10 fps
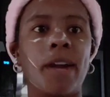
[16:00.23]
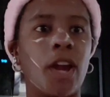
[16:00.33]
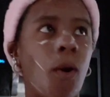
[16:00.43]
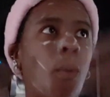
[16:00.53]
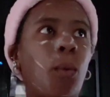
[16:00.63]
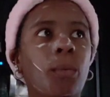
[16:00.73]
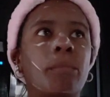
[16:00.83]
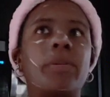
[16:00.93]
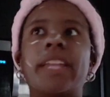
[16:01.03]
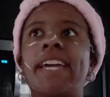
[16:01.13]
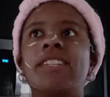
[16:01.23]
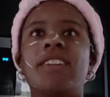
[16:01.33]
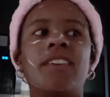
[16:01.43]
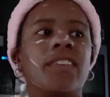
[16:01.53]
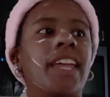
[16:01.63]
my own place or
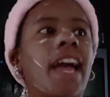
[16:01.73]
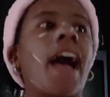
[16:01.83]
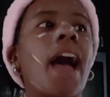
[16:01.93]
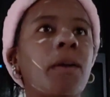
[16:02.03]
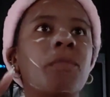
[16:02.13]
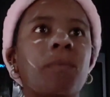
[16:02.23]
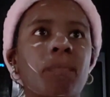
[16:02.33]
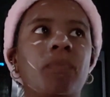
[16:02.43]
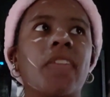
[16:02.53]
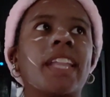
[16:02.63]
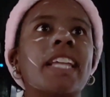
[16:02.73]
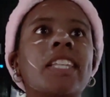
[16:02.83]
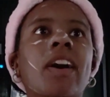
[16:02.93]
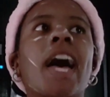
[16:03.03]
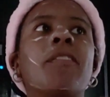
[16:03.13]
whatever, like I would like that's
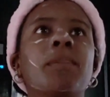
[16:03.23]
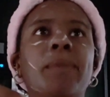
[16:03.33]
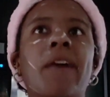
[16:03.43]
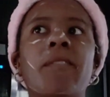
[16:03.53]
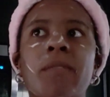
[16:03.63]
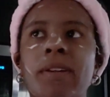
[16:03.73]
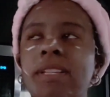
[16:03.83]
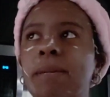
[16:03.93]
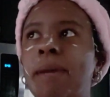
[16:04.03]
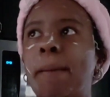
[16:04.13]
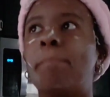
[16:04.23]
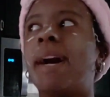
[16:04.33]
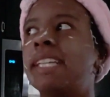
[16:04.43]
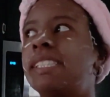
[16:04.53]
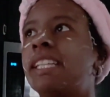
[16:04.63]
how I would be. I would want to make
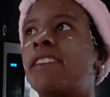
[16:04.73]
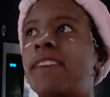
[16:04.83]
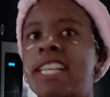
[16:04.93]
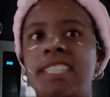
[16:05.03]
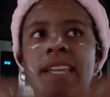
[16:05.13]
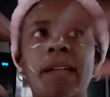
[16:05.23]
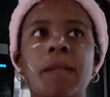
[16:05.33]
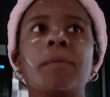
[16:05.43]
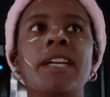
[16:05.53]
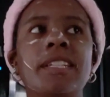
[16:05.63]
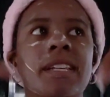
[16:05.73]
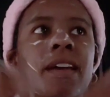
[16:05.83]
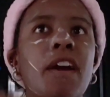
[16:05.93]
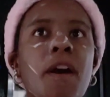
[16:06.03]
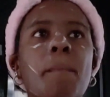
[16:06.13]
my stuff aesthetically pleasing,
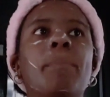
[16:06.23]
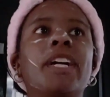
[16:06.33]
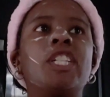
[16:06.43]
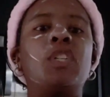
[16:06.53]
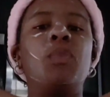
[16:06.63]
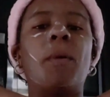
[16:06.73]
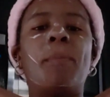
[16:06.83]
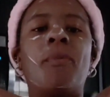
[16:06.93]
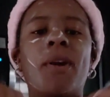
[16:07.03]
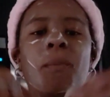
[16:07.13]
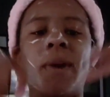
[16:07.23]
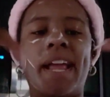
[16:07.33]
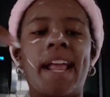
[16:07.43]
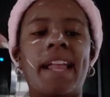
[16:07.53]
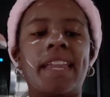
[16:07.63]
but to a point where
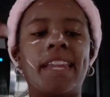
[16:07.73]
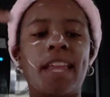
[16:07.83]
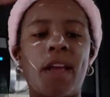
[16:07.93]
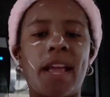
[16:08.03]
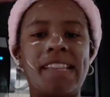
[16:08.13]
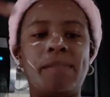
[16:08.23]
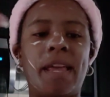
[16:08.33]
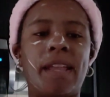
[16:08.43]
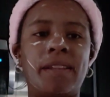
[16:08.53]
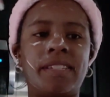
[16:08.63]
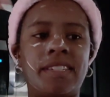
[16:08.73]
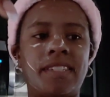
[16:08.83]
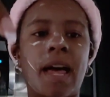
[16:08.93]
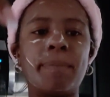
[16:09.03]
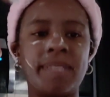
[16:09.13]
it
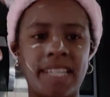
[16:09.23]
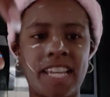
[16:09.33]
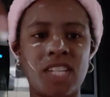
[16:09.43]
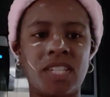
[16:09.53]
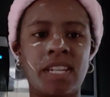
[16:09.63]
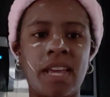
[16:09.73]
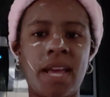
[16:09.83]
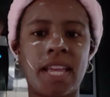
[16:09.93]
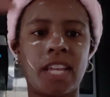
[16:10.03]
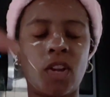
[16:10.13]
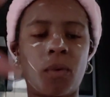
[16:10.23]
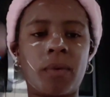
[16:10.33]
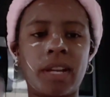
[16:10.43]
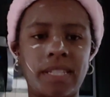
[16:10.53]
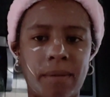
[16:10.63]
stops and ends, you know,
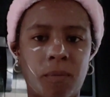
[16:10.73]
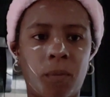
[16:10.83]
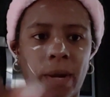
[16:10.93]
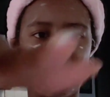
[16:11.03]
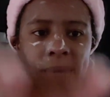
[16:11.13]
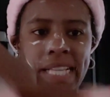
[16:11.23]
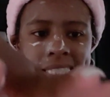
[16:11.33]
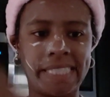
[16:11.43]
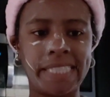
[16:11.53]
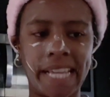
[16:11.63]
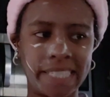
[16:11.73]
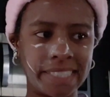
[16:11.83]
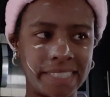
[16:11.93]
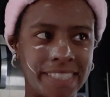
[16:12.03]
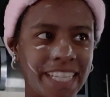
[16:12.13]
where it makes
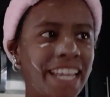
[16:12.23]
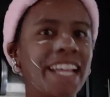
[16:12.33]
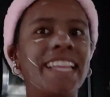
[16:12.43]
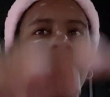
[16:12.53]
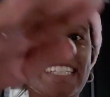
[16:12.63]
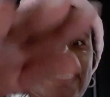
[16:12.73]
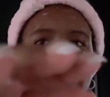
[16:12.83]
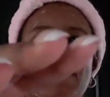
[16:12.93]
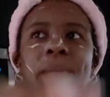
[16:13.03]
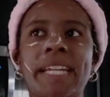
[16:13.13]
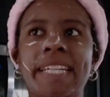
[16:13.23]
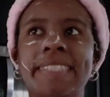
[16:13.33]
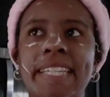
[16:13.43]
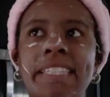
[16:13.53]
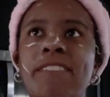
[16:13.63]
sense. That just doesn't make any
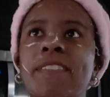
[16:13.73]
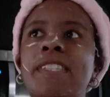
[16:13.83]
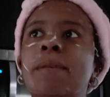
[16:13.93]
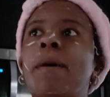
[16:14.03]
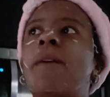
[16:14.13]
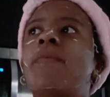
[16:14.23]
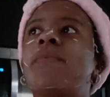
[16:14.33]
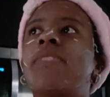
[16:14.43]
sense. If it's about